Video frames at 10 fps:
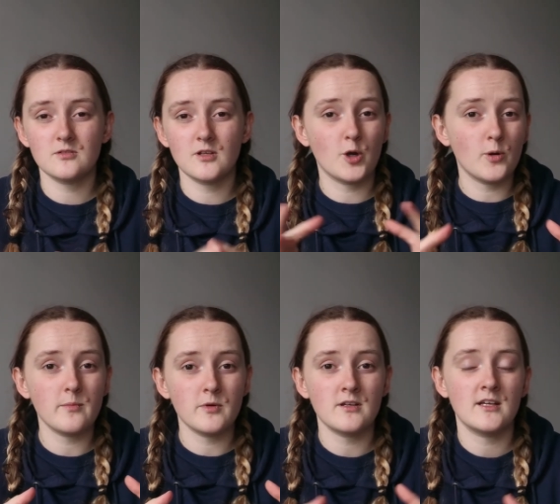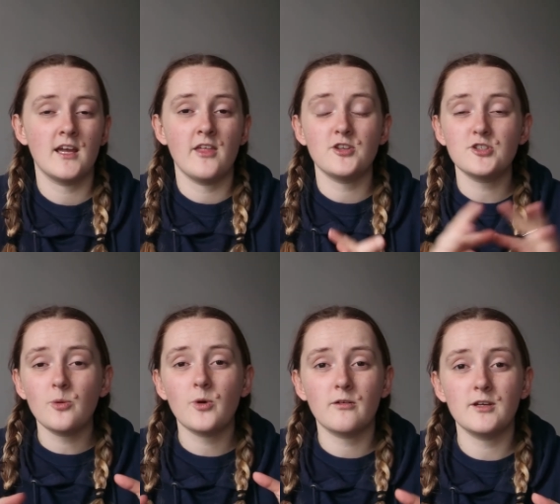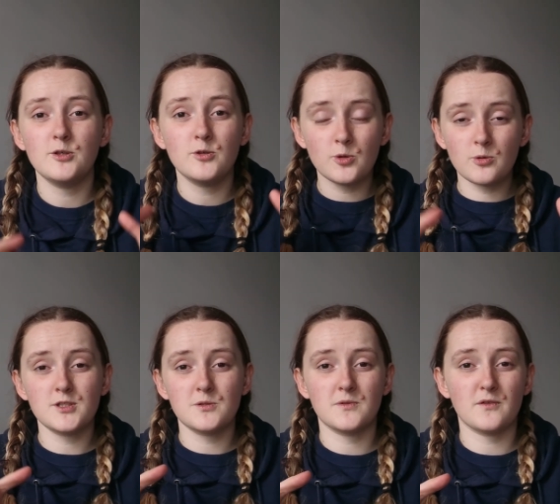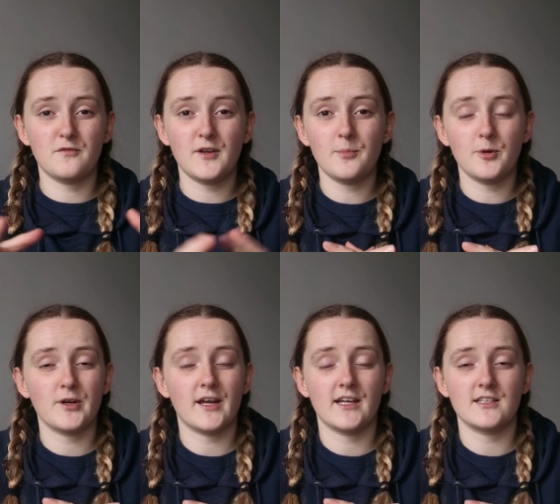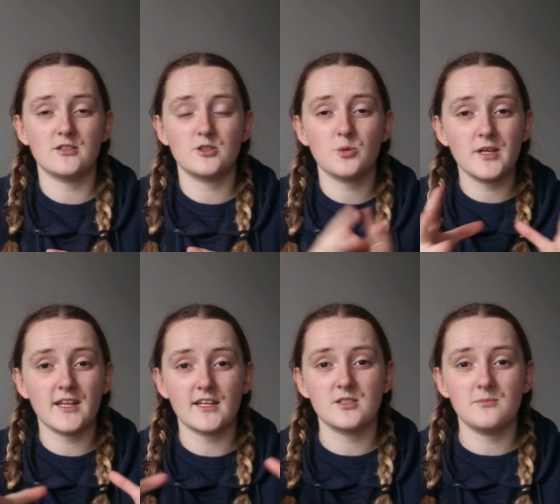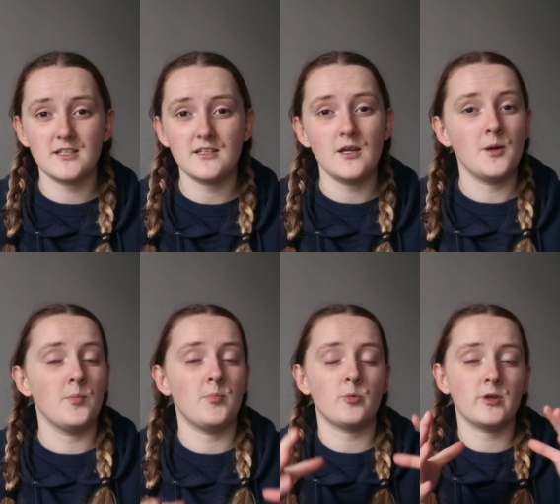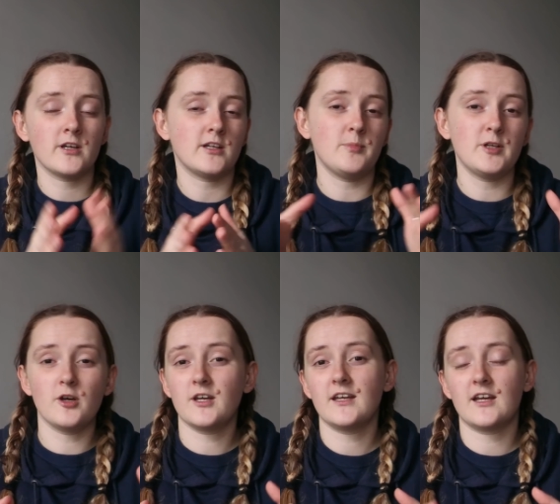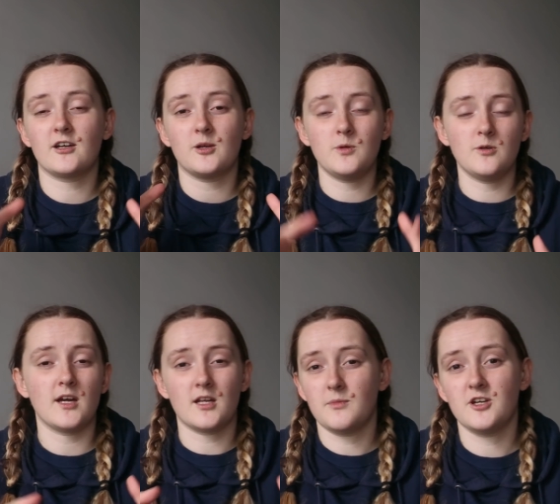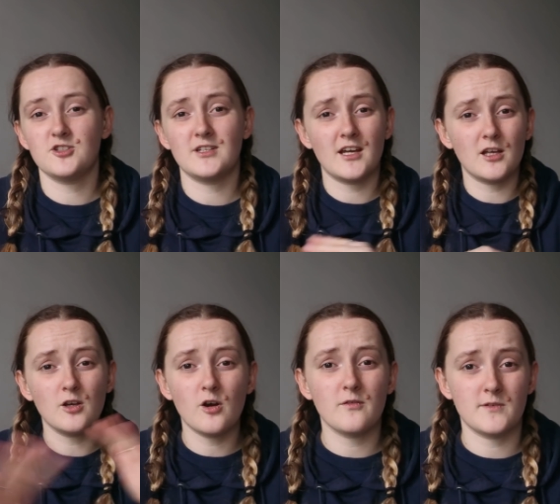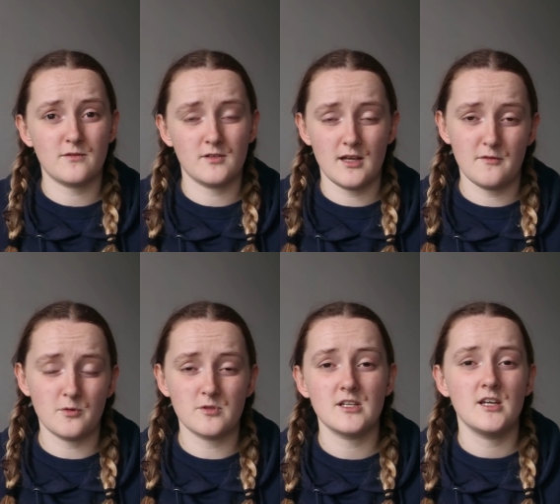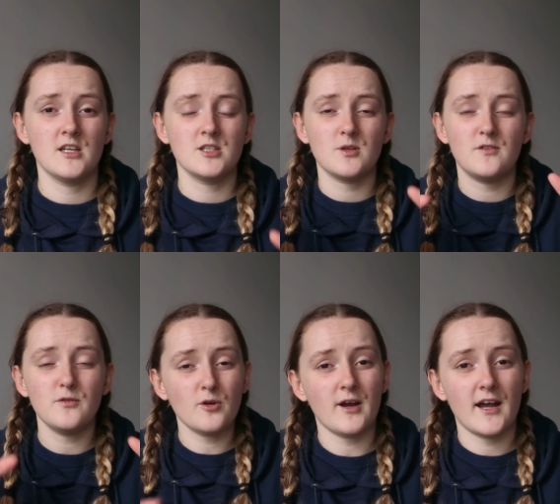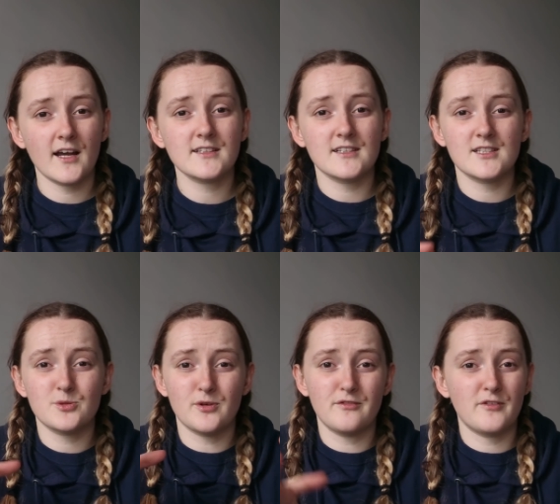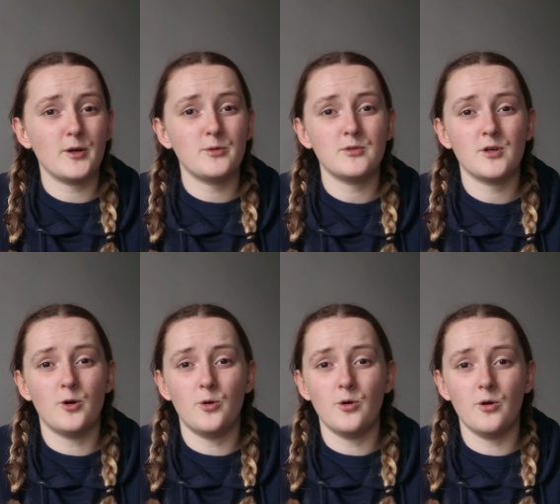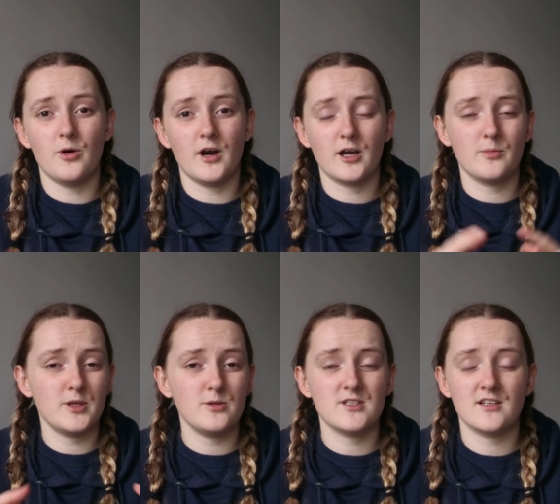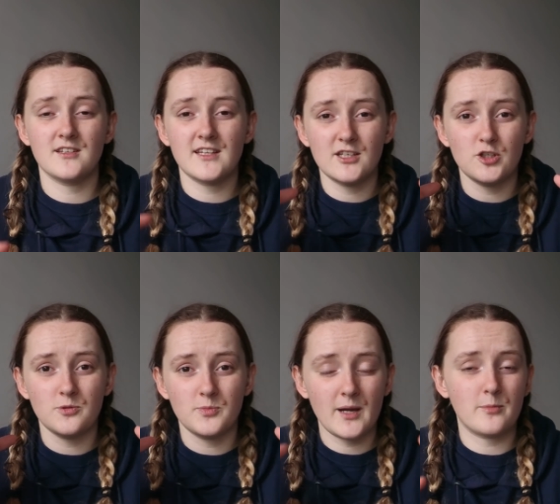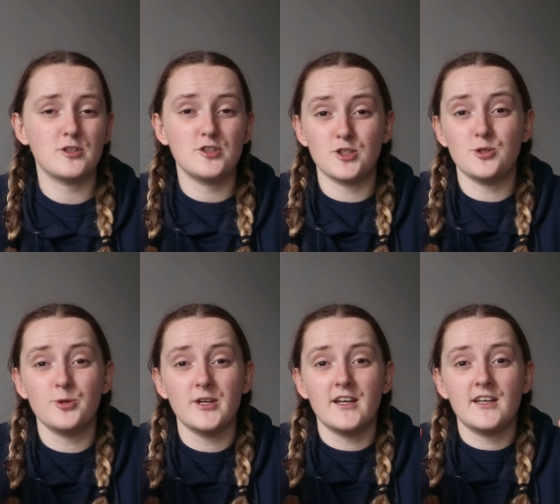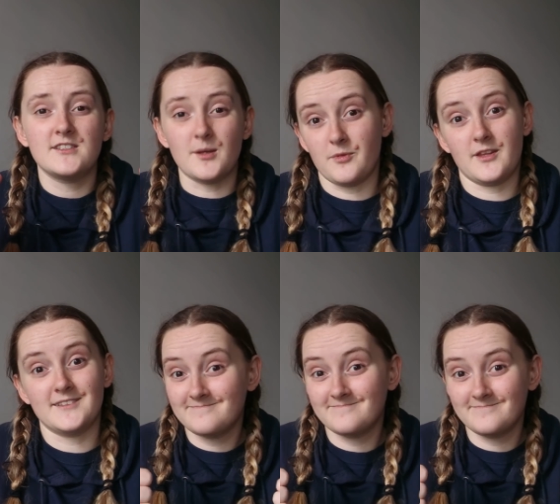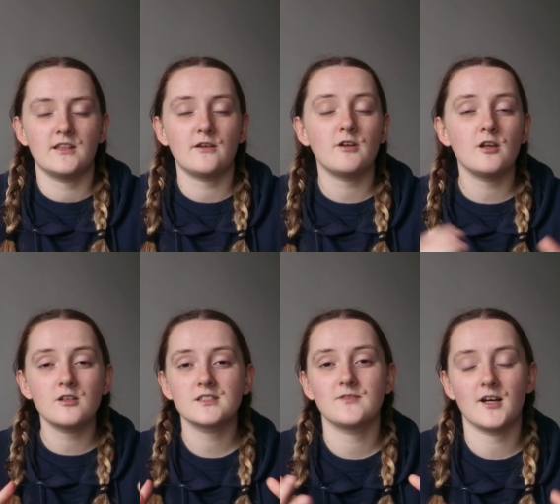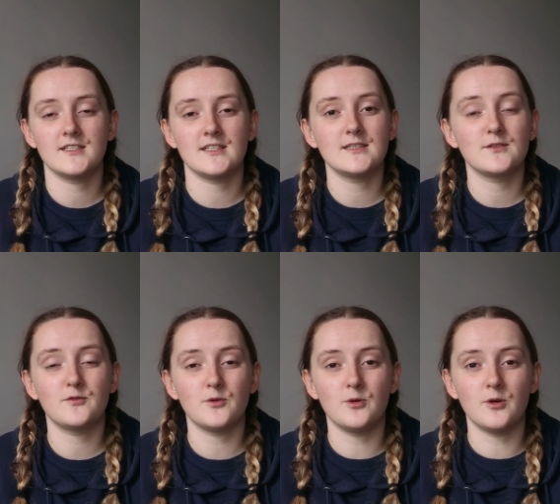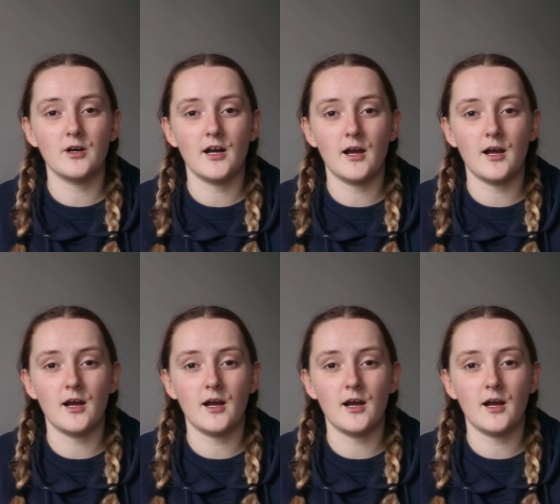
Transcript: equipment, then don't worry, you can always do another flipbook and tweet that to me. But we are going to be looking at computer animation at a lot of different levels. So if you've got access to a phone or a computer, then you'll be able to do something. There are lots of ideas for